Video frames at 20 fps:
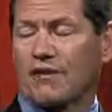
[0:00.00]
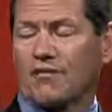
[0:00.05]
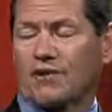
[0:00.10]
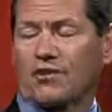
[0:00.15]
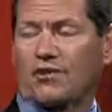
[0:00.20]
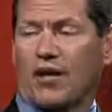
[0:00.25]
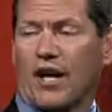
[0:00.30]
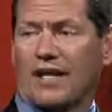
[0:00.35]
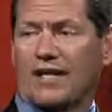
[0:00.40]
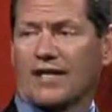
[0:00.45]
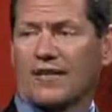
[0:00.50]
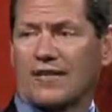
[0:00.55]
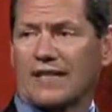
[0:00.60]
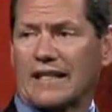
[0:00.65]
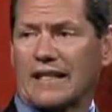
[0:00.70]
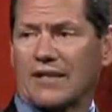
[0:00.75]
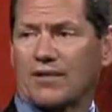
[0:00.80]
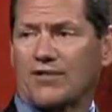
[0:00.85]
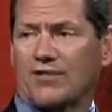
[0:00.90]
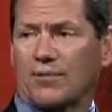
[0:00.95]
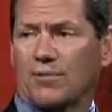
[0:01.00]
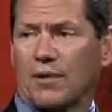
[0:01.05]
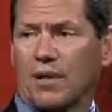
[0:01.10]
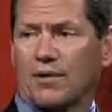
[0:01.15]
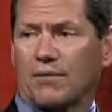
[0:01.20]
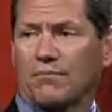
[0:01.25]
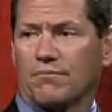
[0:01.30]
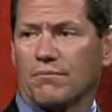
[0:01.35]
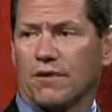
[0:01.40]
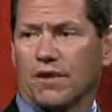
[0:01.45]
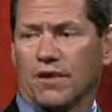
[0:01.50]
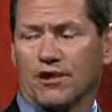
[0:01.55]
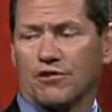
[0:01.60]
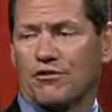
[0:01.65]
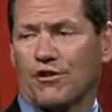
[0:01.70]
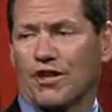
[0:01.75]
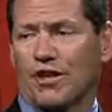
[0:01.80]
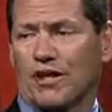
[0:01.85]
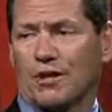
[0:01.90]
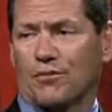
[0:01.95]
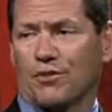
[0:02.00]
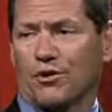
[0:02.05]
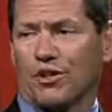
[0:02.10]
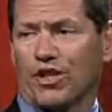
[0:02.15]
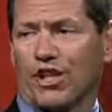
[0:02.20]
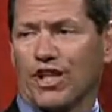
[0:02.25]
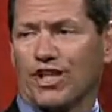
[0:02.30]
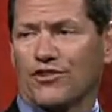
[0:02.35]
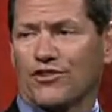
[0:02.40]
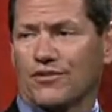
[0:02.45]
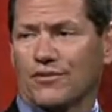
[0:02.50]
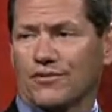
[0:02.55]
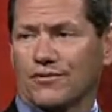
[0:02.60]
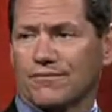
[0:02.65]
talking to kids about electronic communications.